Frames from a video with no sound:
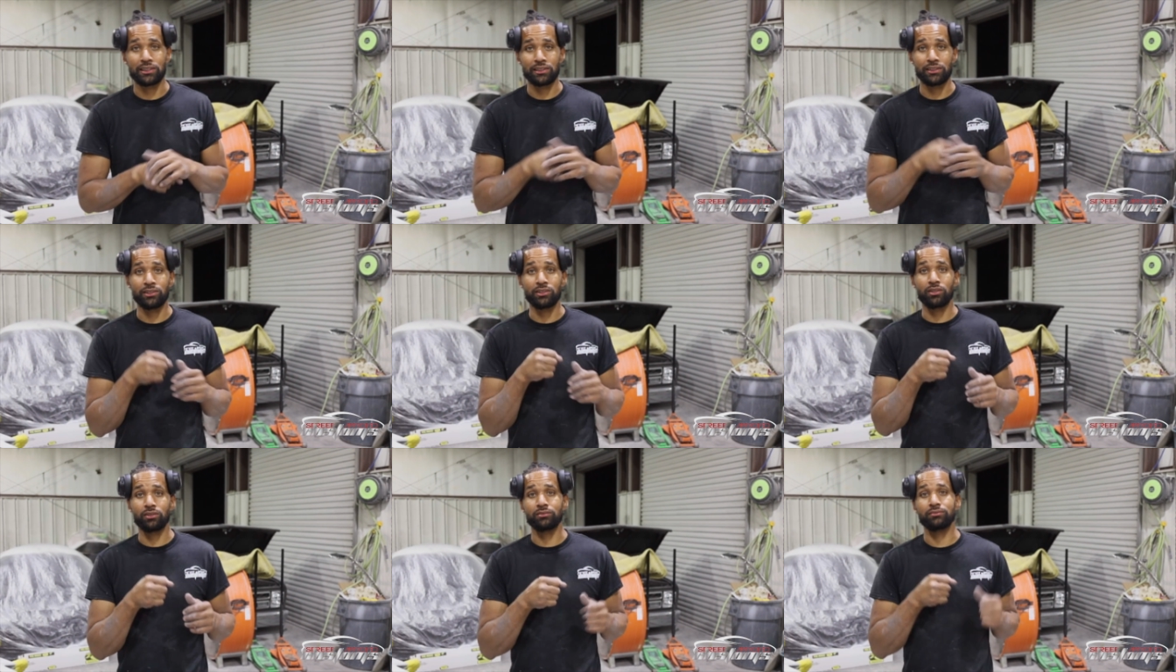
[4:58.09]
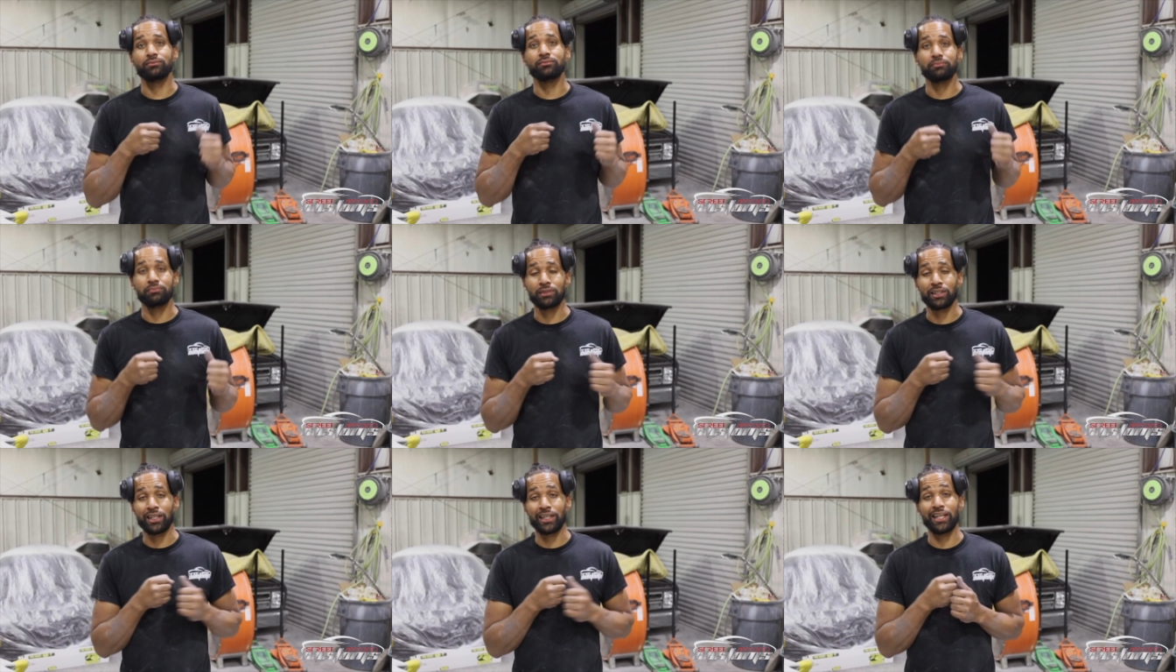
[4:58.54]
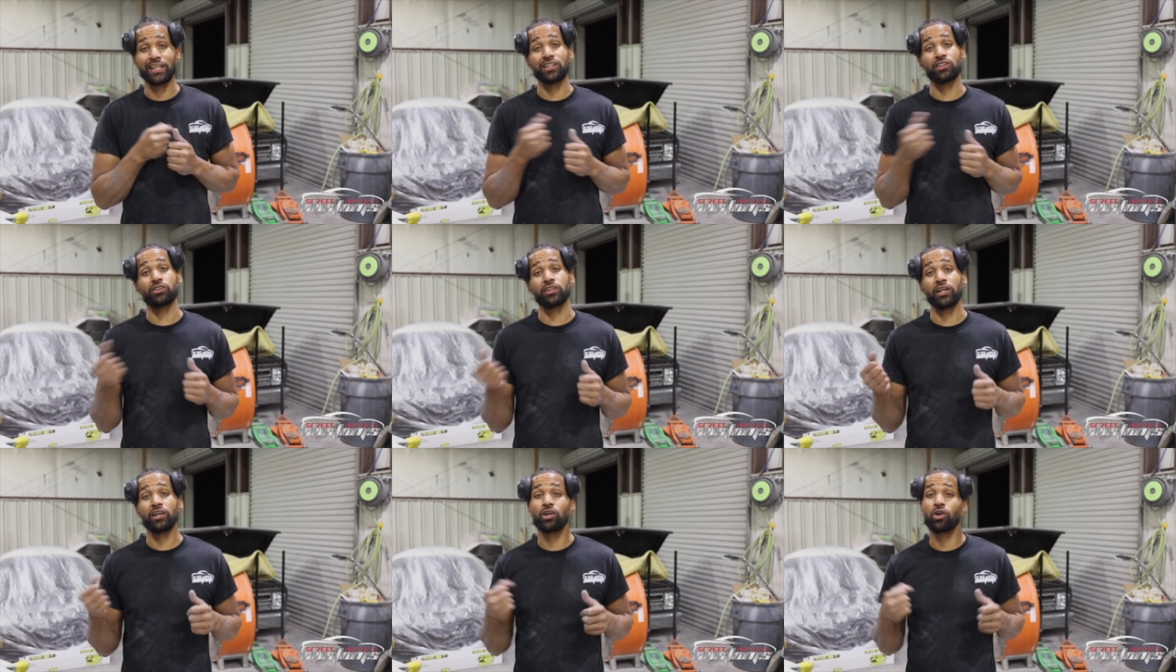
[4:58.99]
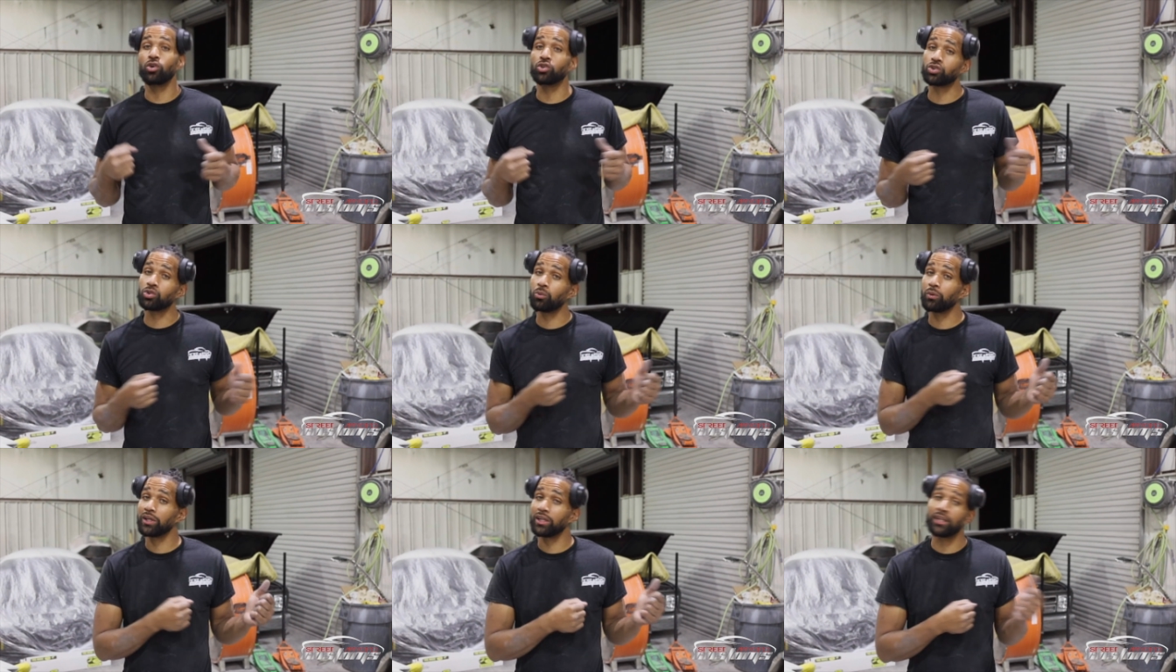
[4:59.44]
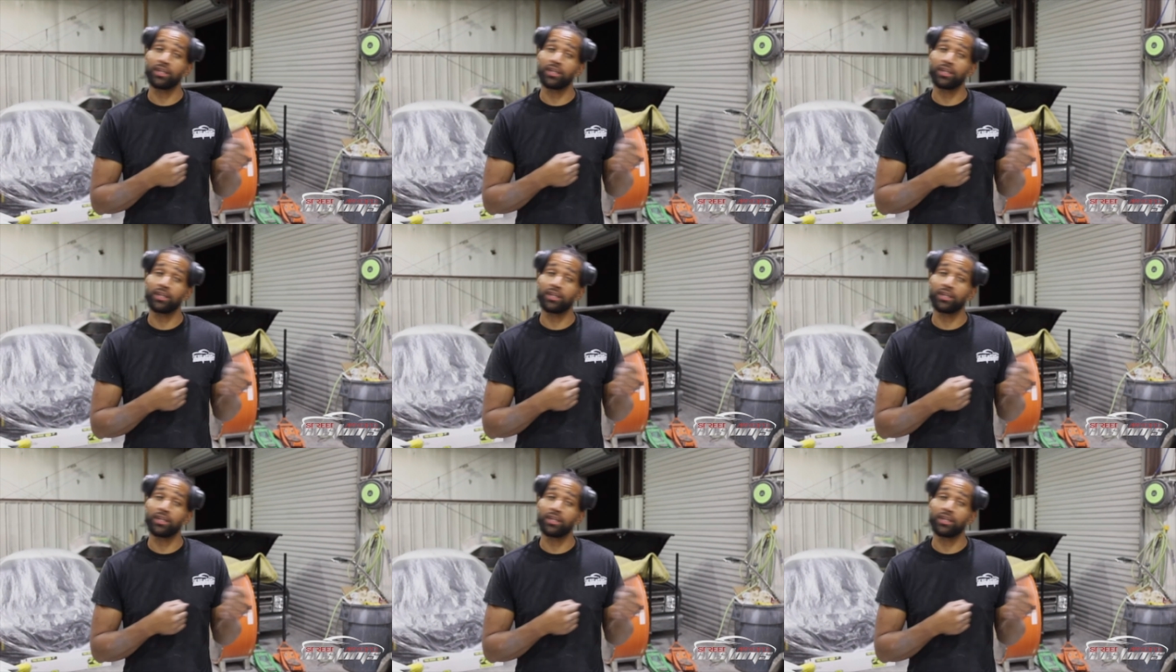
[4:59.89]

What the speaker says: you know, connect to the air hose so we can